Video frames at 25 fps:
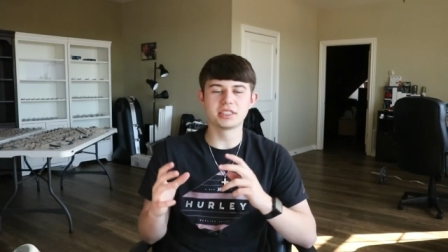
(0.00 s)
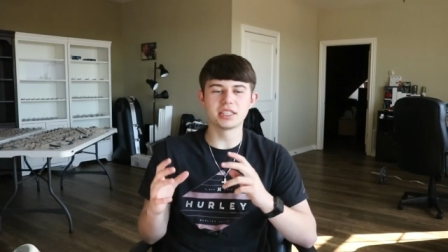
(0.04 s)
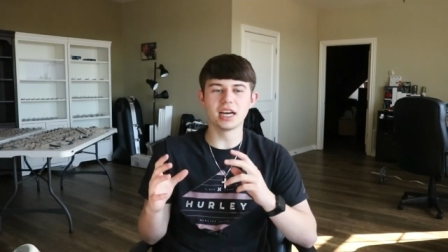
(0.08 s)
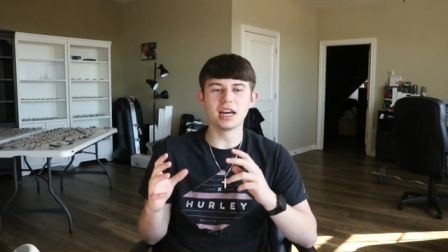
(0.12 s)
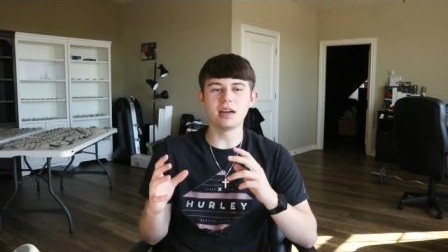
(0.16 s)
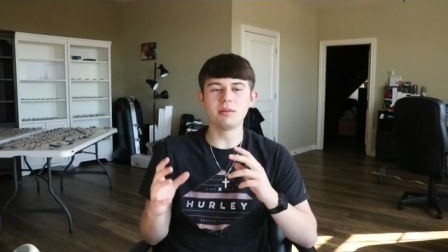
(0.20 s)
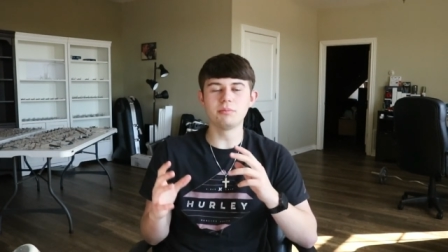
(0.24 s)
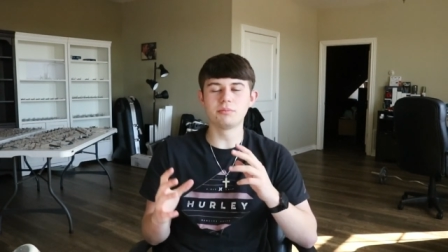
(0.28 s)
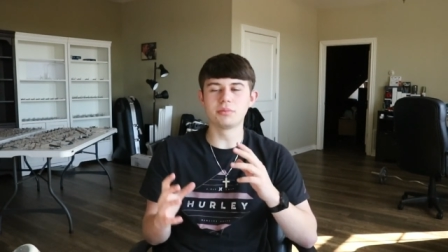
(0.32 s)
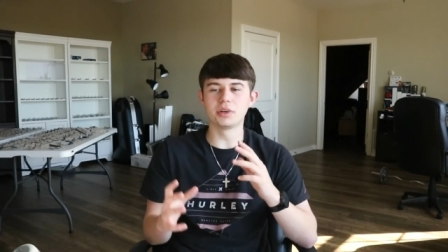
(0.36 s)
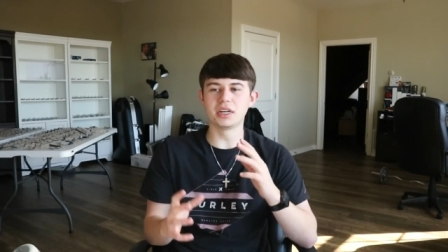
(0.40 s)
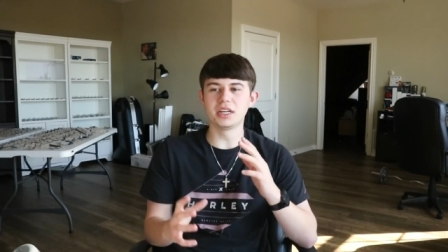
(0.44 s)

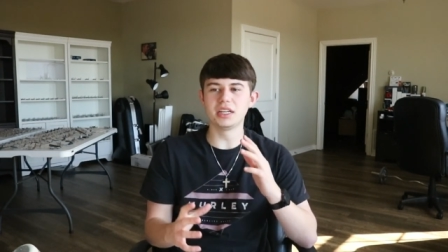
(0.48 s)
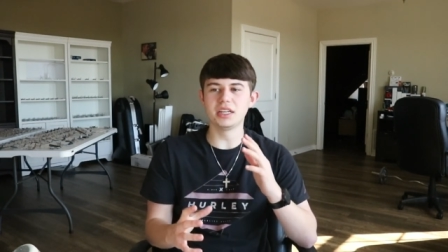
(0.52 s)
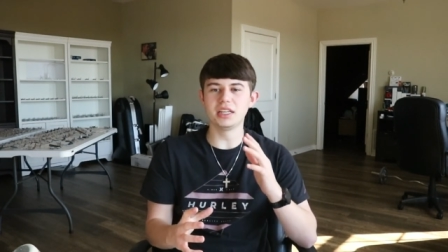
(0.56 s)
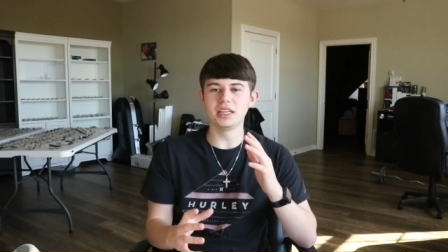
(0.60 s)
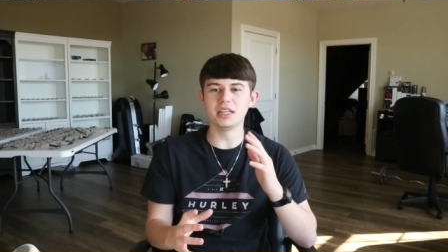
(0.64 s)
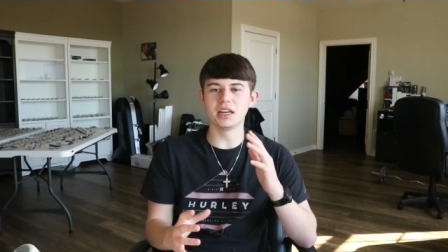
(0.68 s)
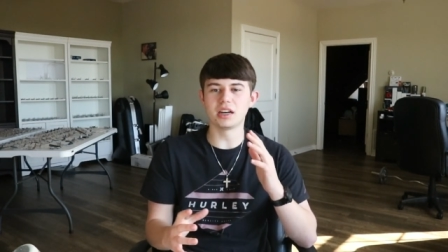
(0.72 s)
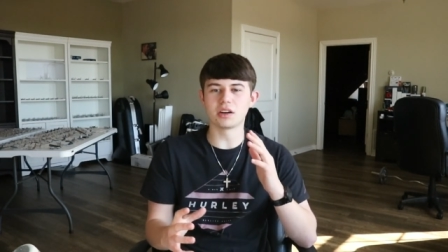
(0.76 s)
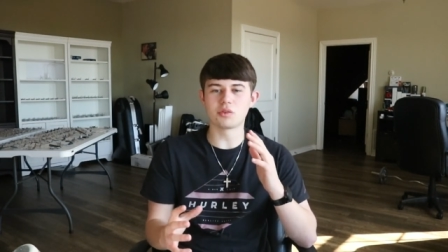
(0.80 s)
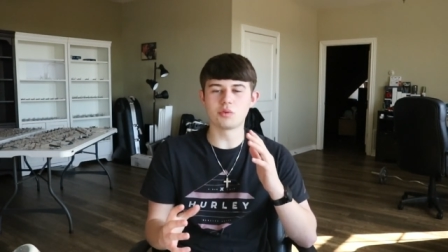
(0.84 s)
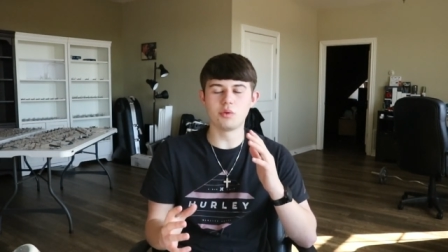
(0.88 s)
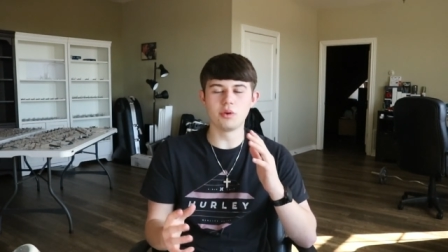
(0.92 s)
Tom
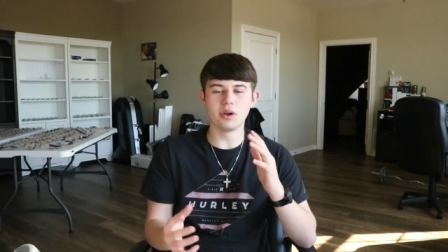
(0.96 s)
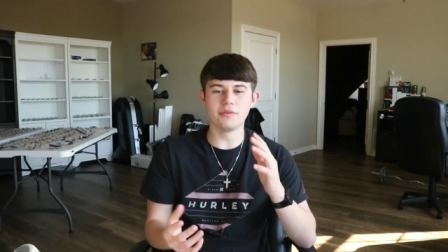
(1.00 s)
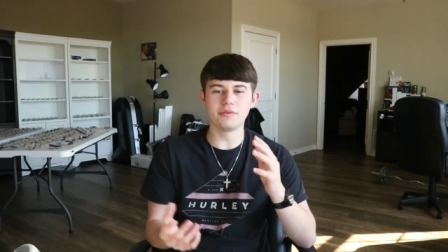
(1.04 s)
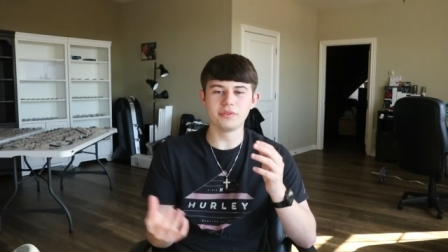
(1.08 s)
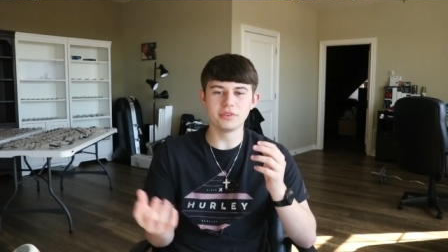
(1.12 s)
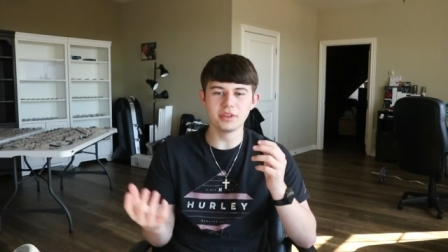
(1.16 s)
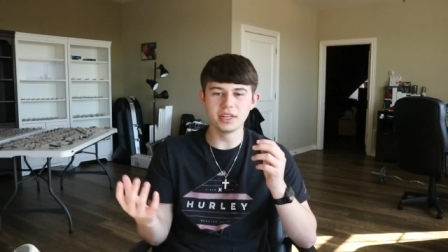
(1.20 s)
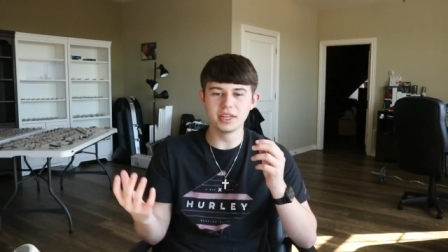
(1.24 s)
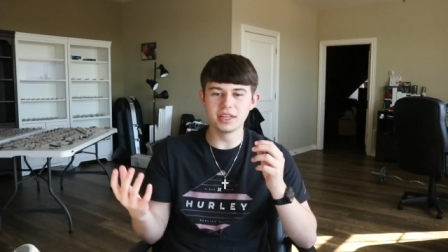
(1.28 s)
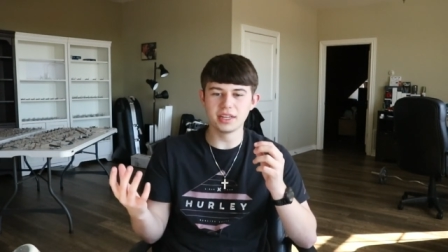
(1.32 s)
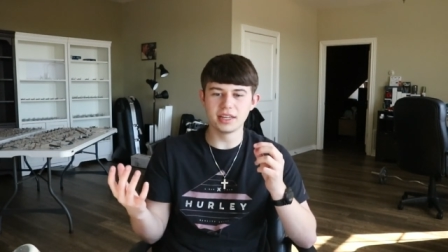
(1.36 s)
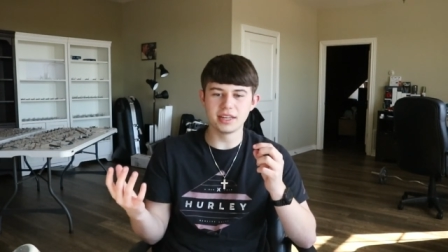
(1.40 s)
Brady
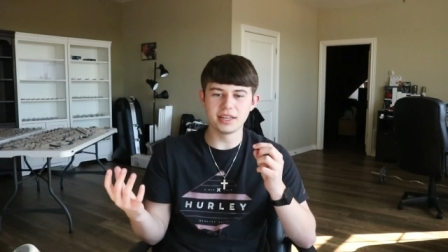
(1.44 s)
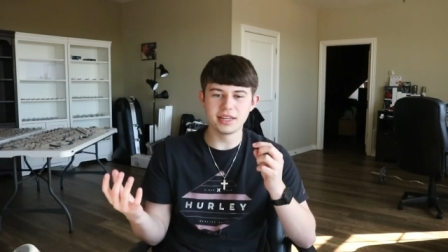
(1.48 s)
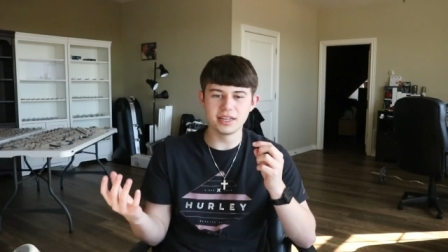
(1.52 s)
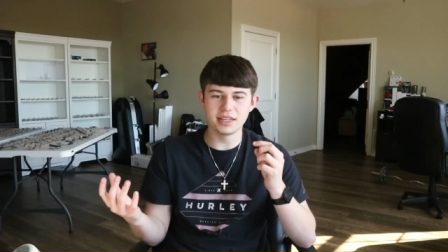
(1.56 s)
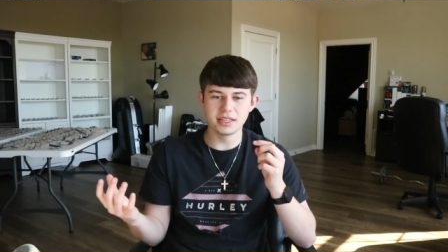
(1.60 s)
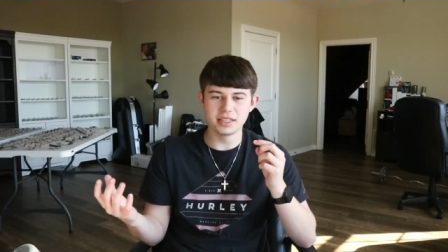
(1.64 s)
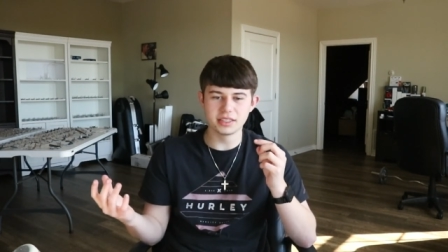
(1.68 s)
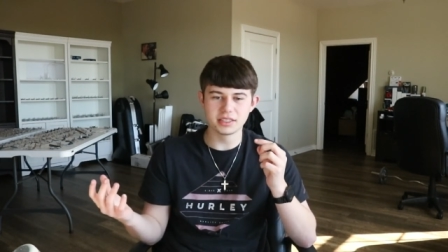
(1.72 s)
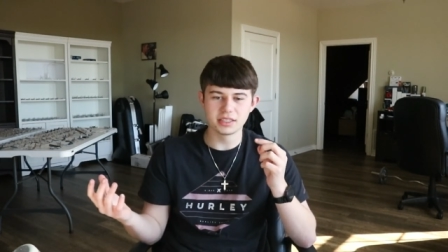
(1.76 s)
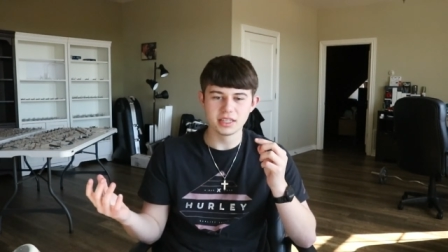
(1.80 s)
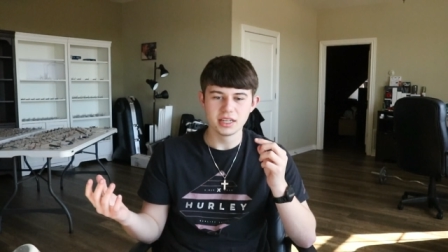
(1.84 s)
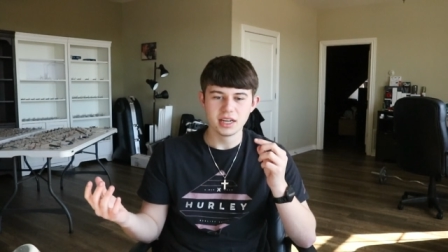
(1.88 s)
equivalent
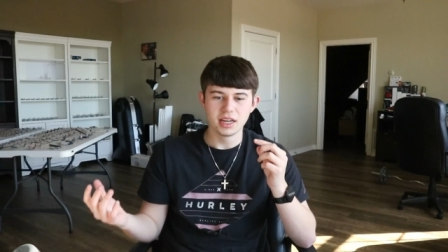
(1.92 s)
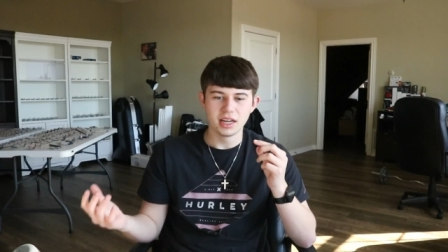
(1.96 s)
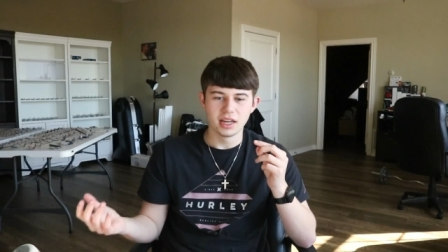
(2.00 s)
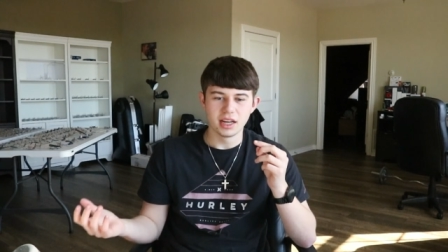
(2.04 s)
is,